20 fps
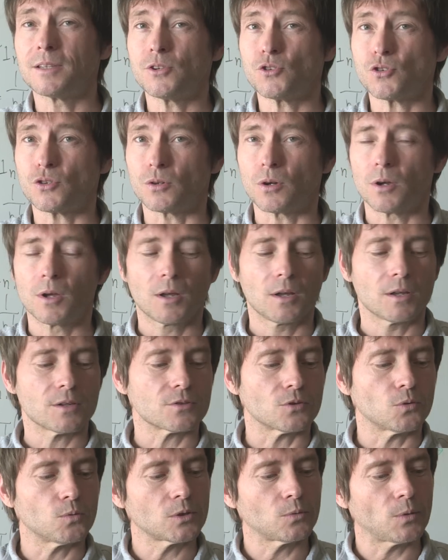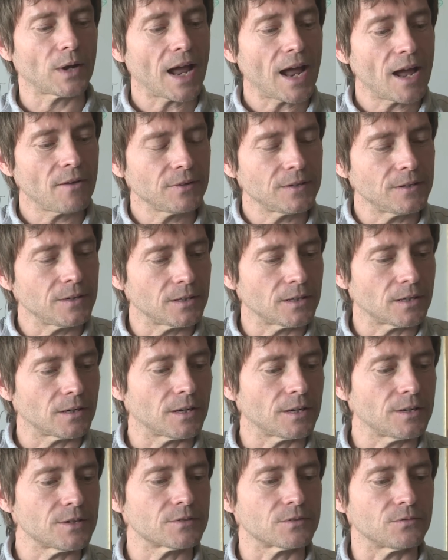an issue. So what we have
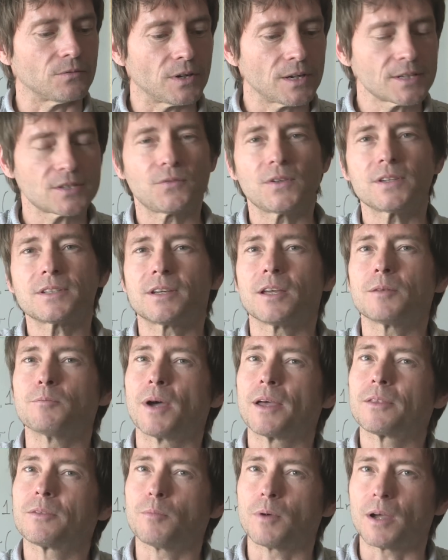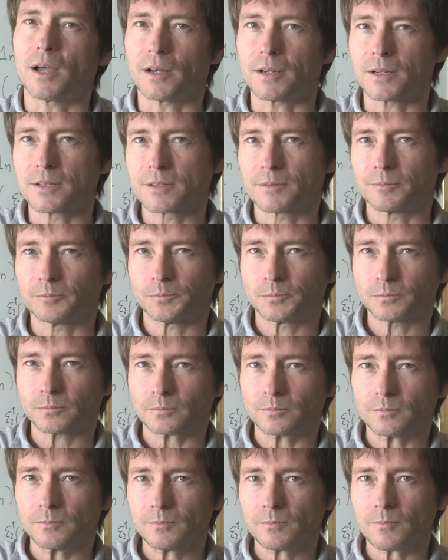here is very sophisticated mathematics
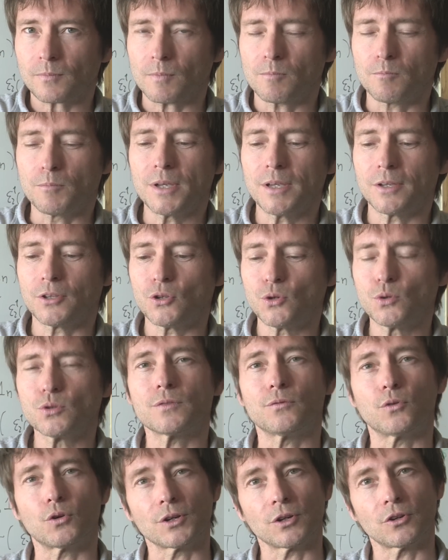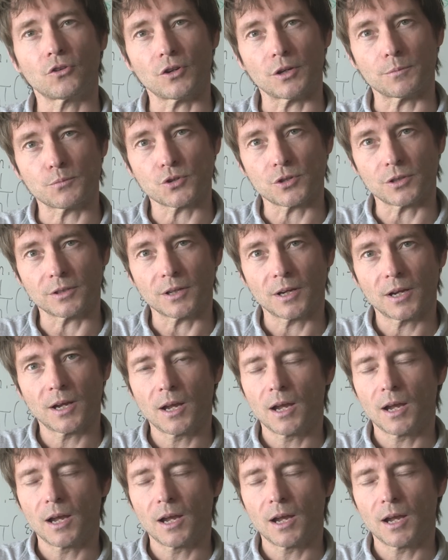being used for encryption.